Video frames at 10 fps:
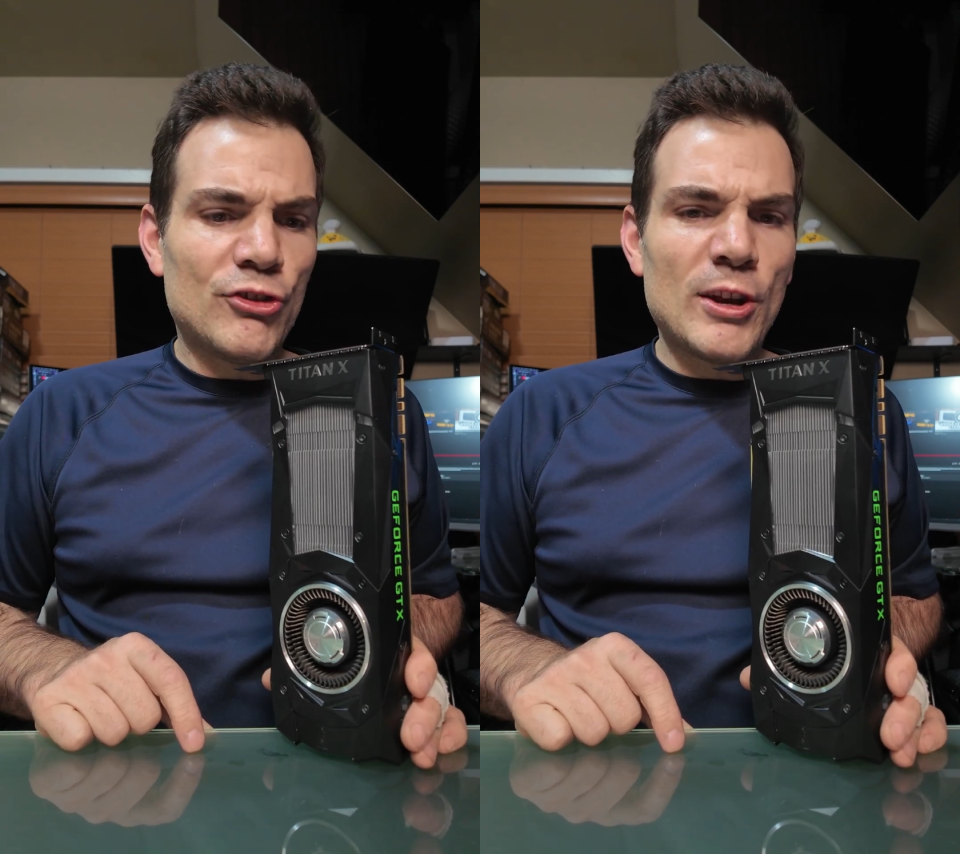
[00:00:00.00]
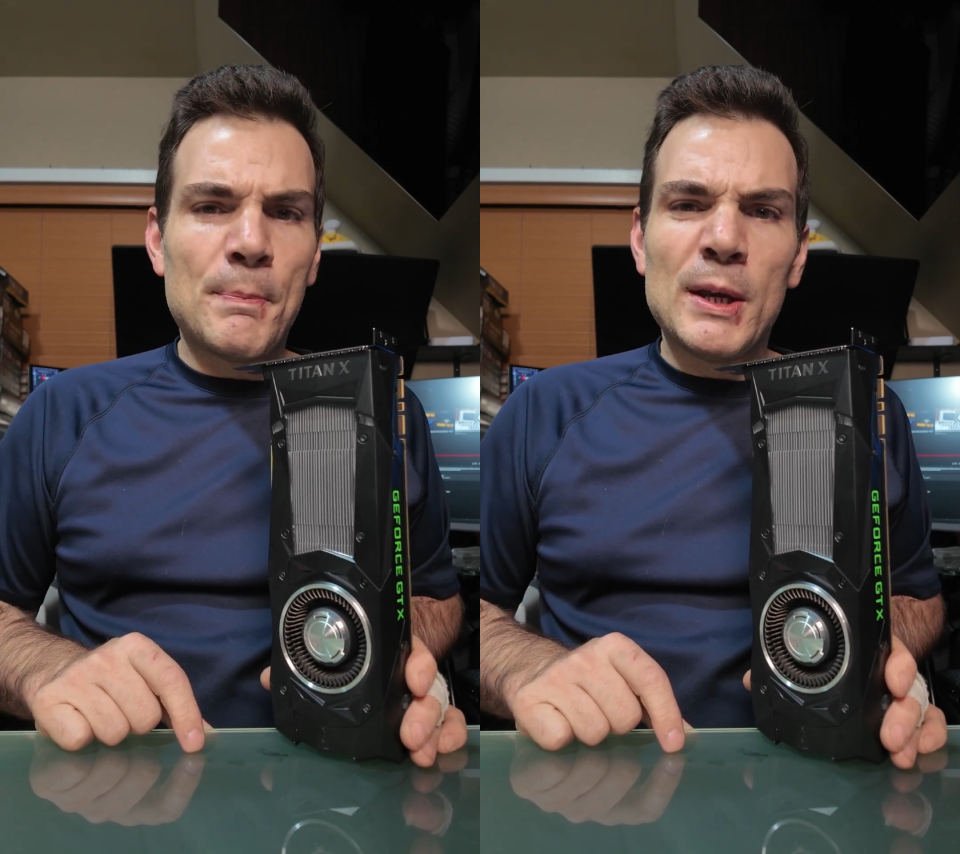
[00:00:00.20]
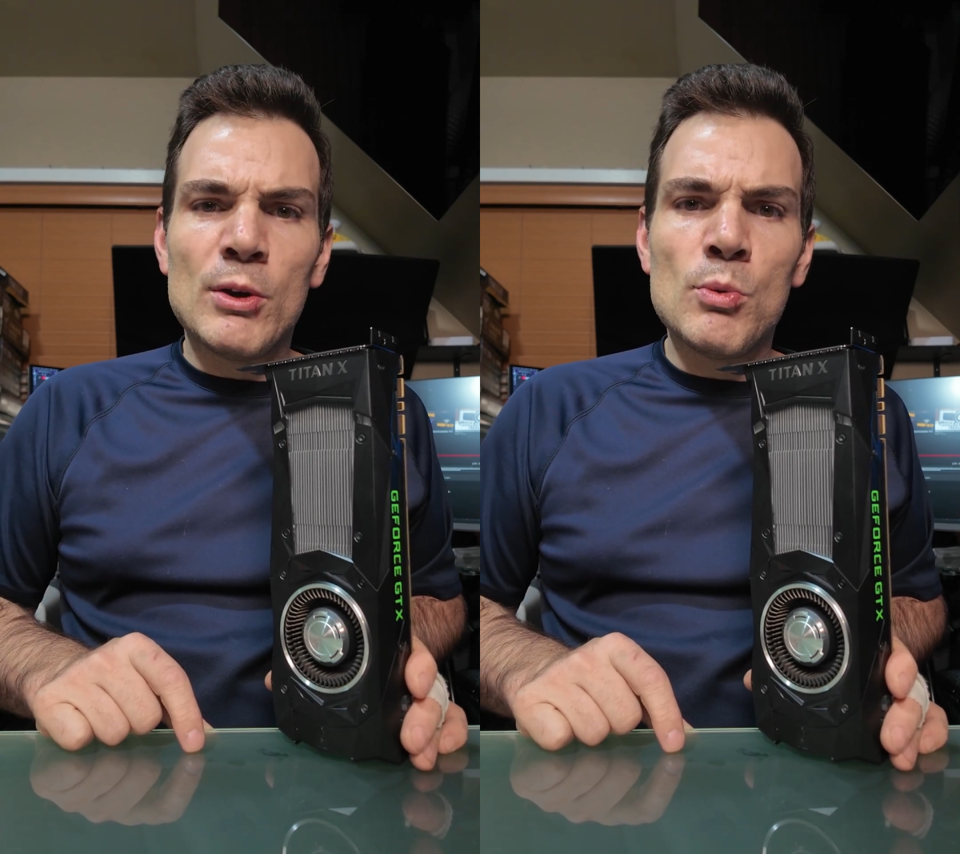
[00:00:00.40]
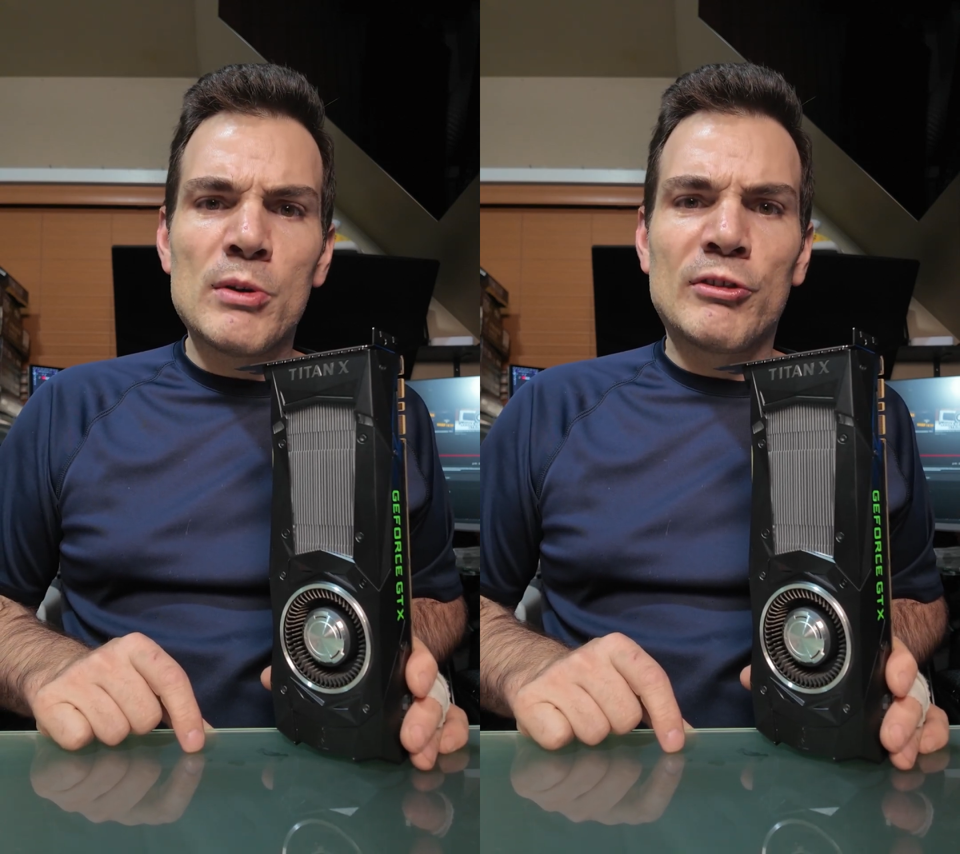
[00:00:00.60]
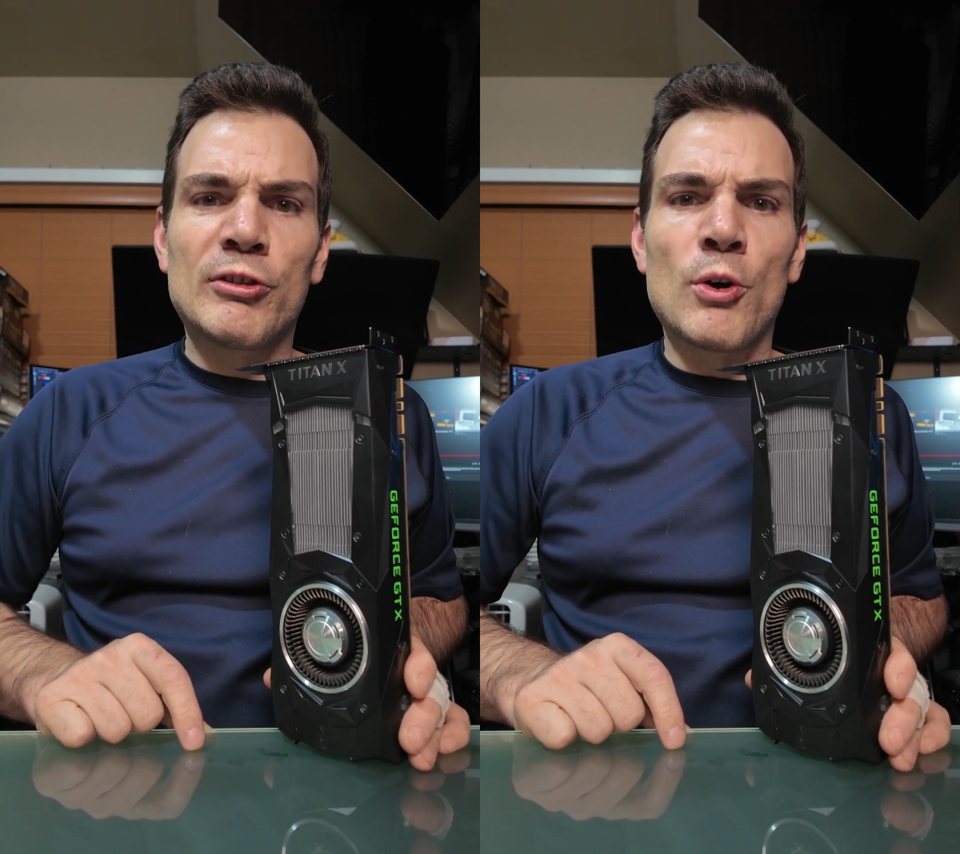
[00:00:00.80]
GPU
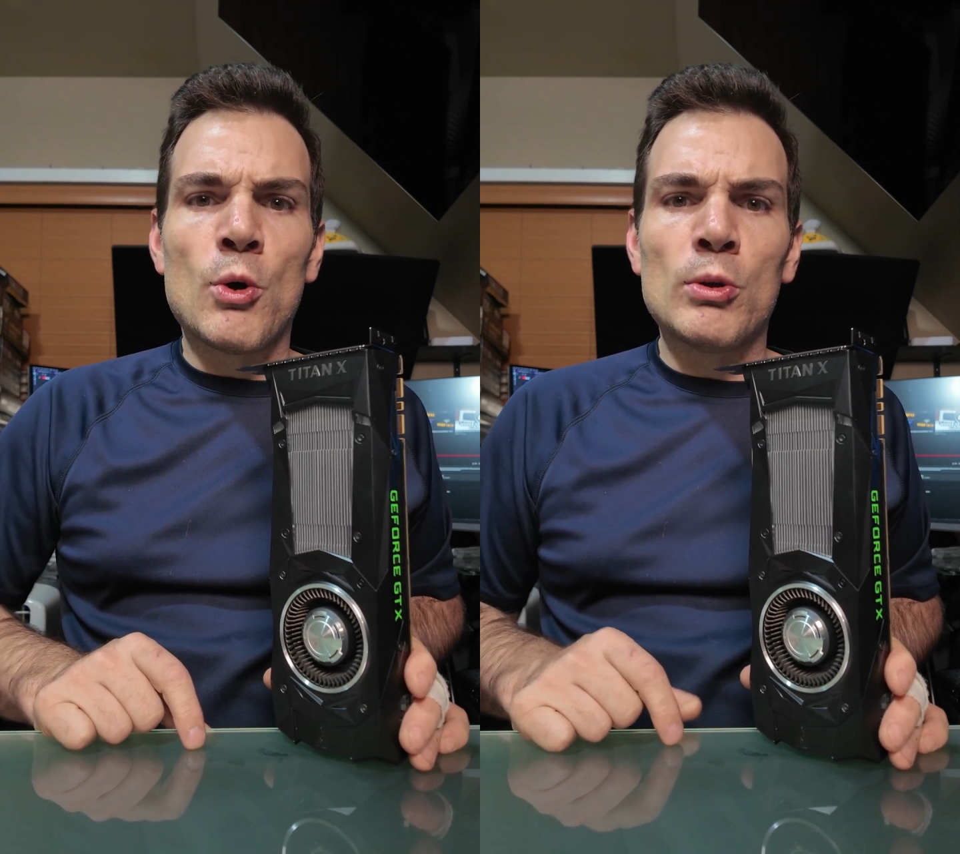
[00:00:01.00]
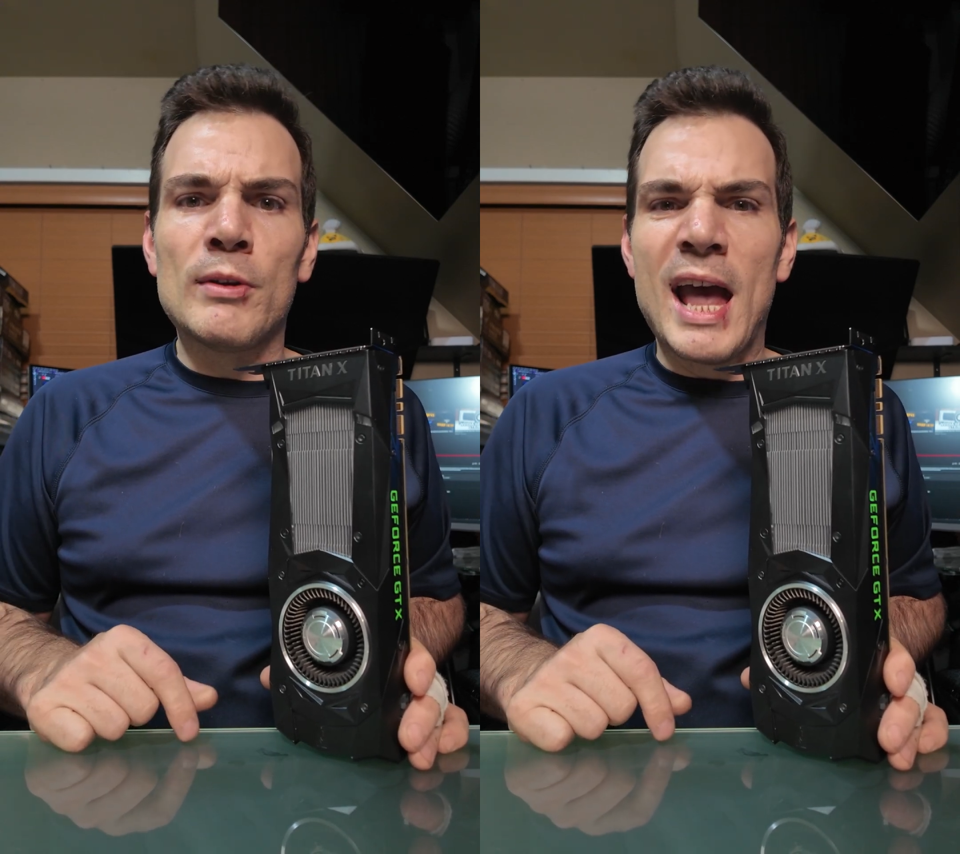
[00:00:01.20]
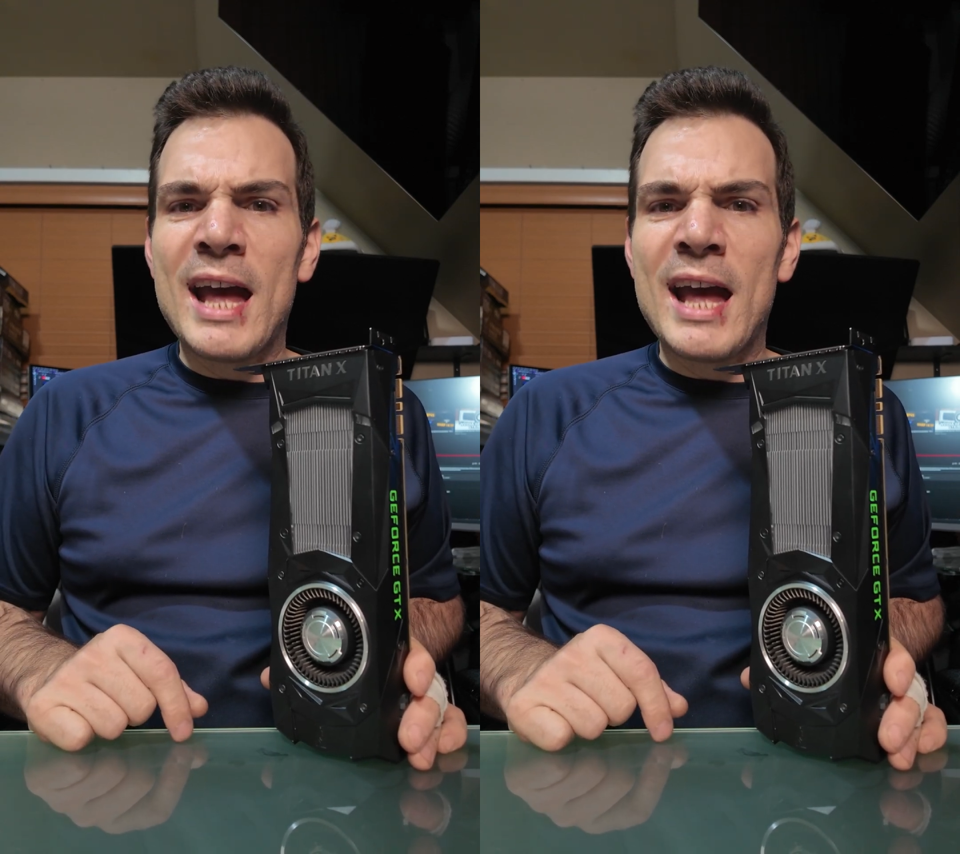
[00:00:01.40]
was sold